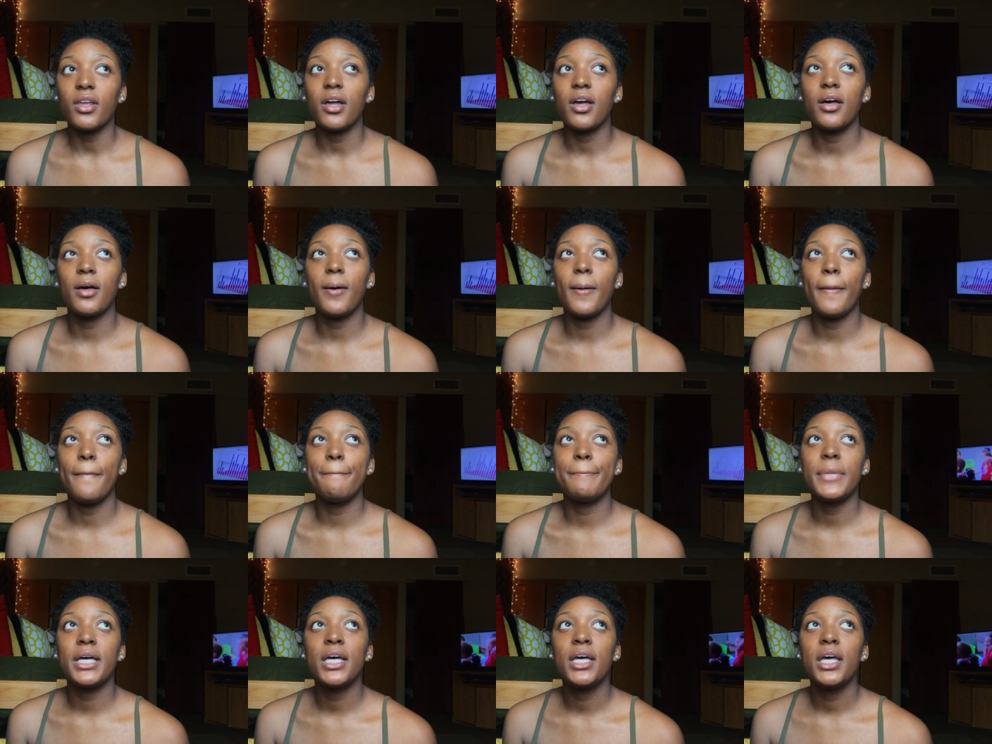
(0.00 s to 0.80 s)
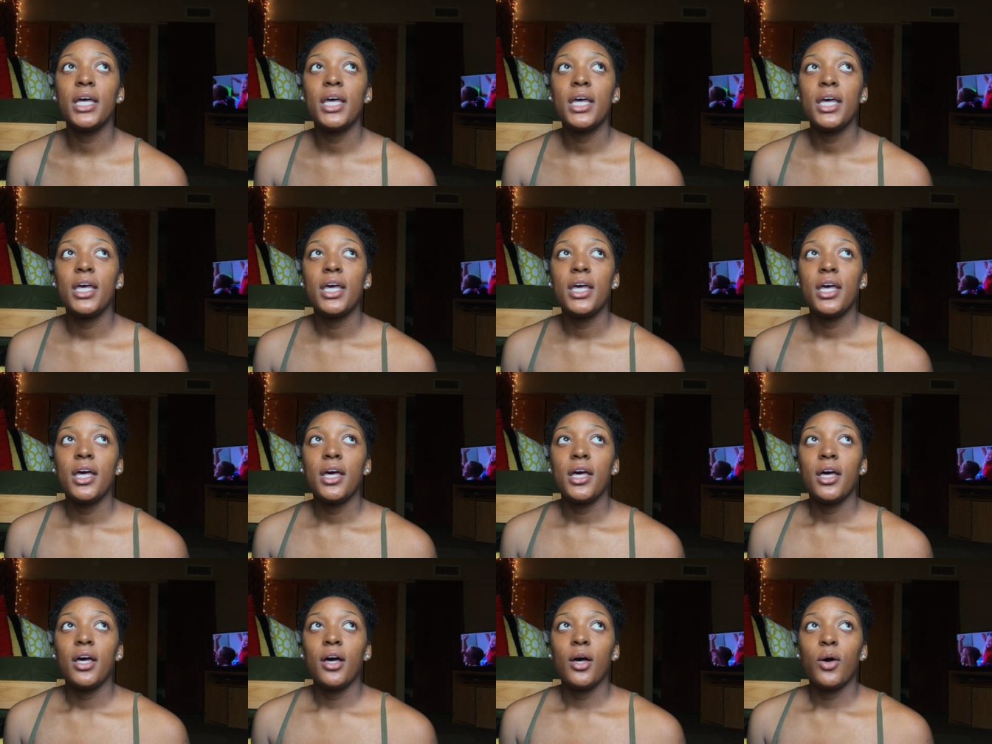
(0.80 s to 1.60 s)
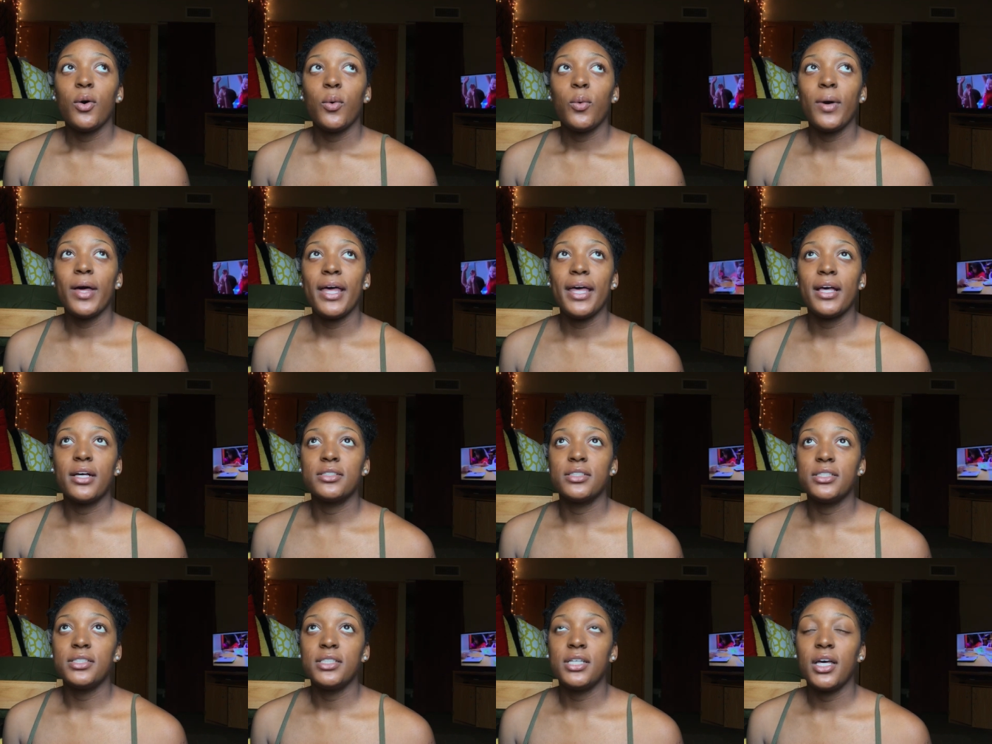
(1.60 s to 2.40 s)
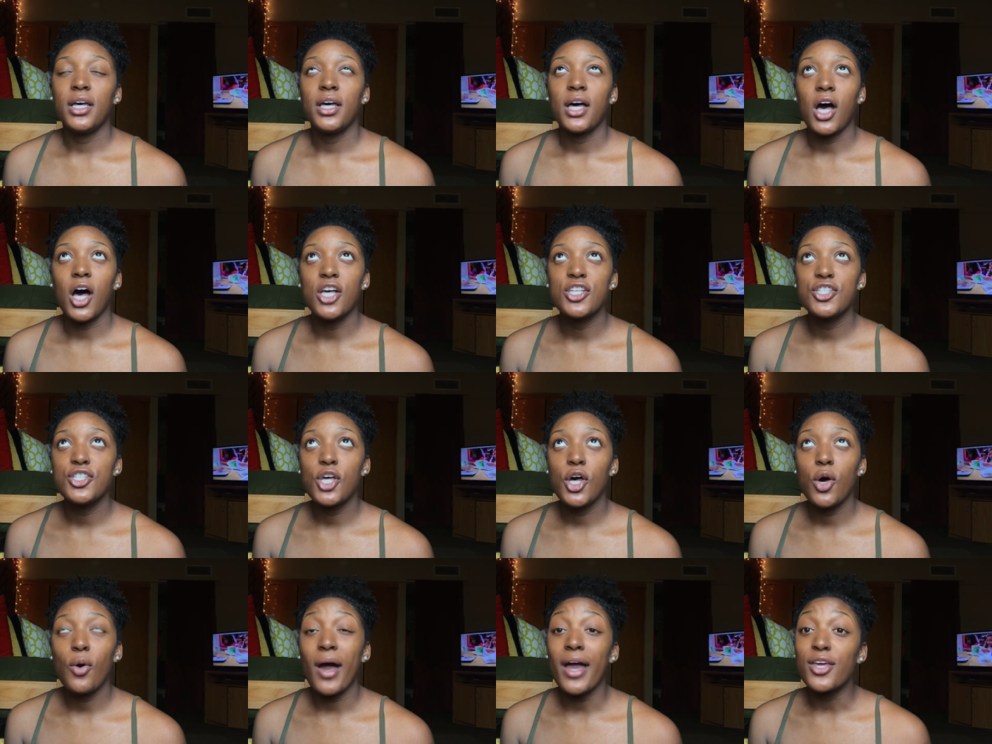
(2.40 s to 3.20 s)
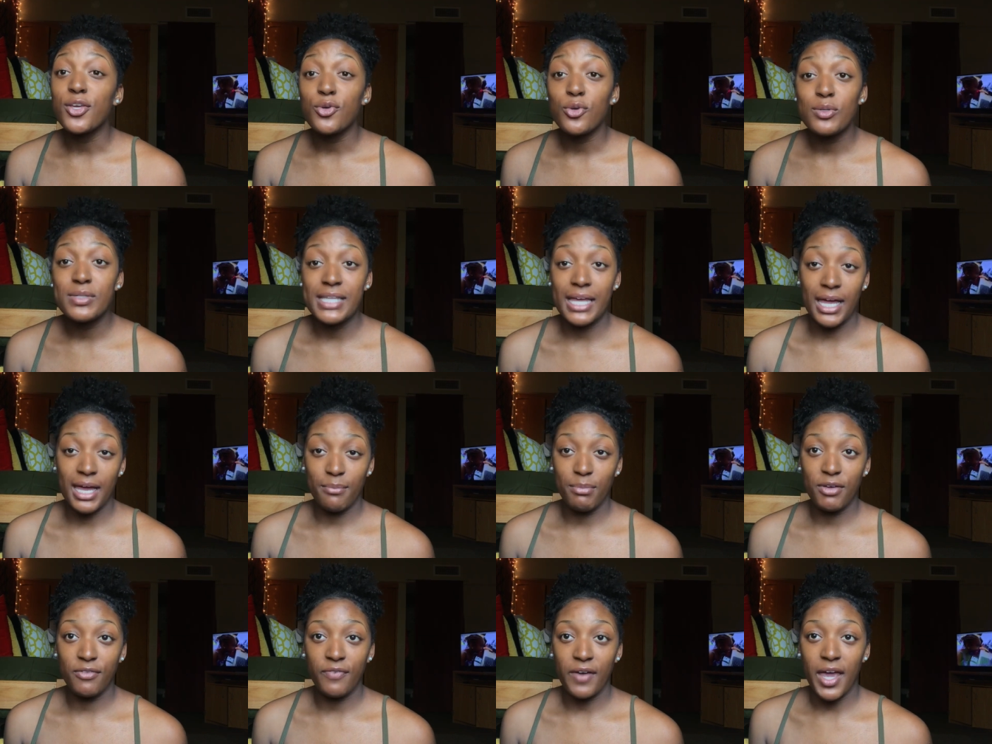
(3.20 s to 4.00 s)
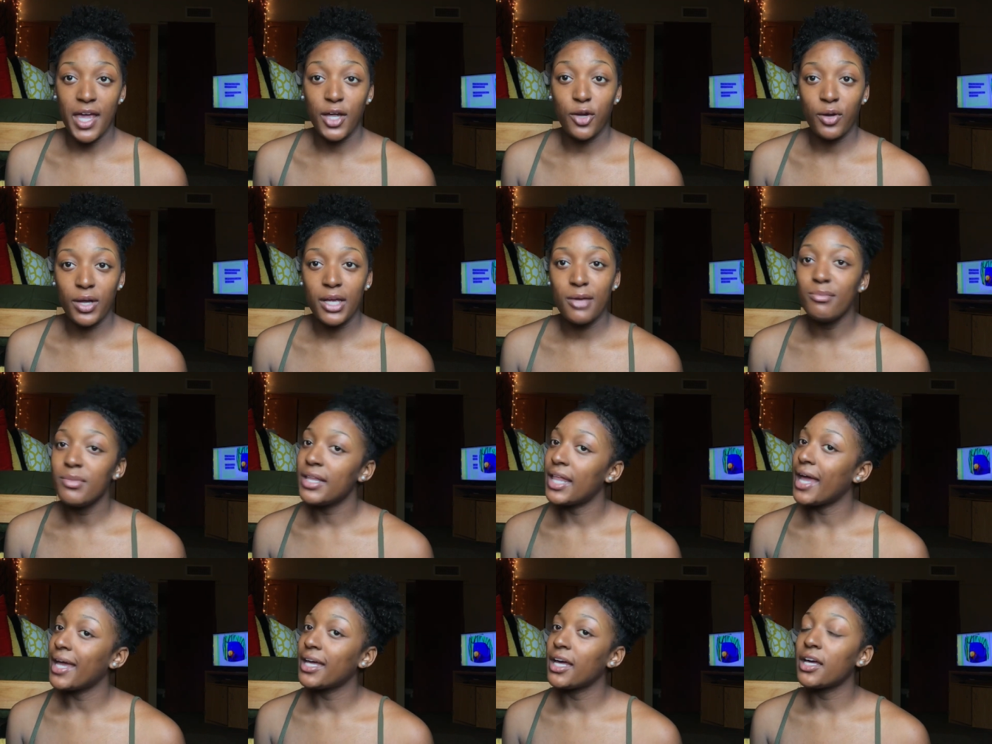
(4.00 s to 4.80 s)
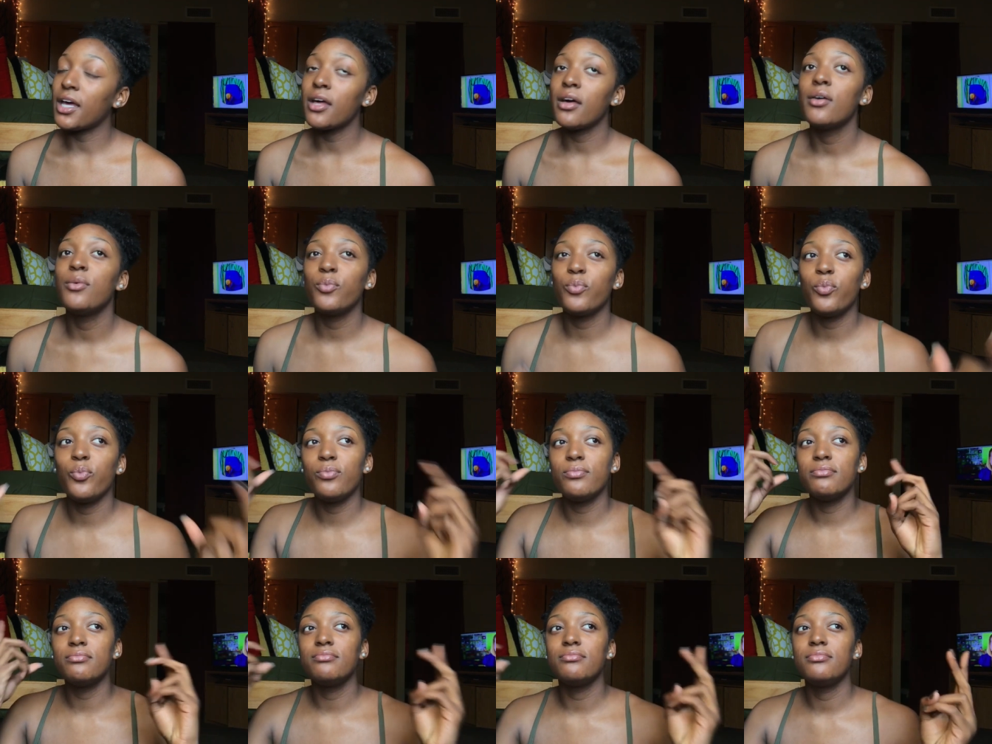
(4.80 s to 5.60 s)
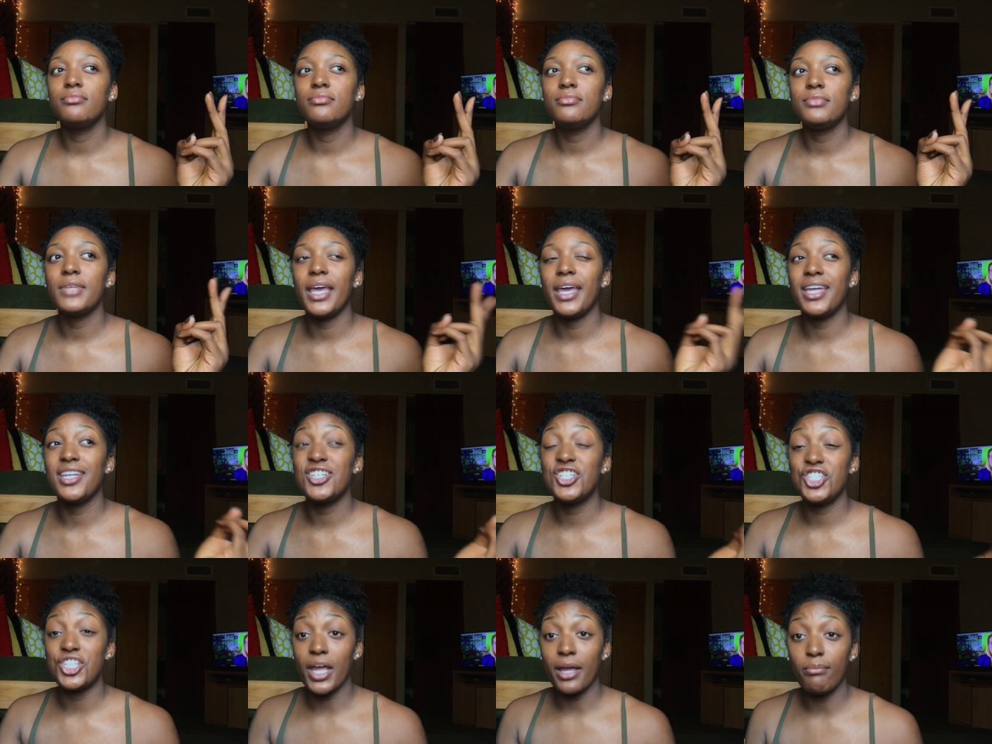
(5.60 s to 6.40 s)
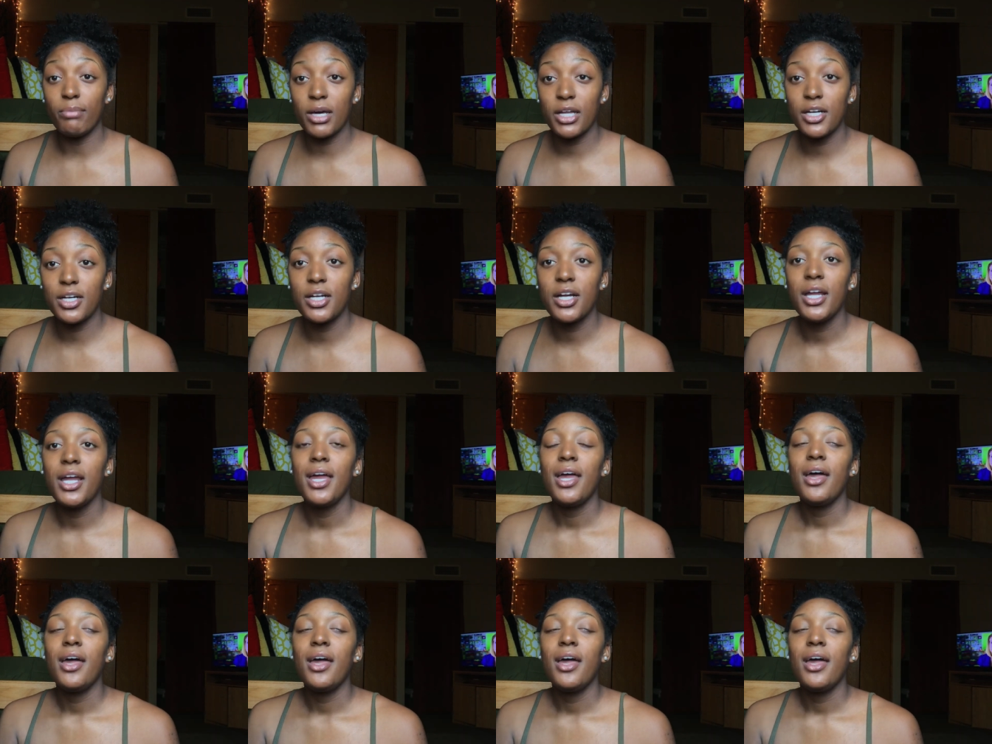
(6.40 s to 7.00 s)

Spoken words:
What else? Also, I use Fade cream, like, and shea butter.